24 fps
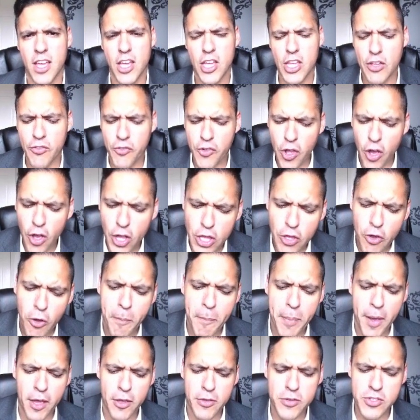You've got your
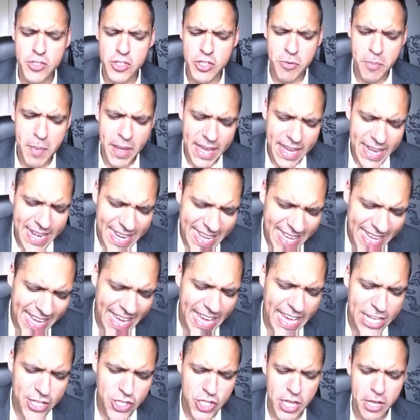post, you make an
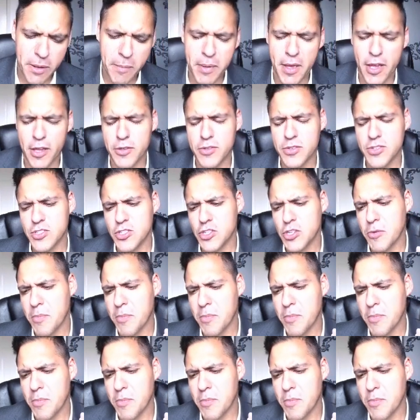engaging post,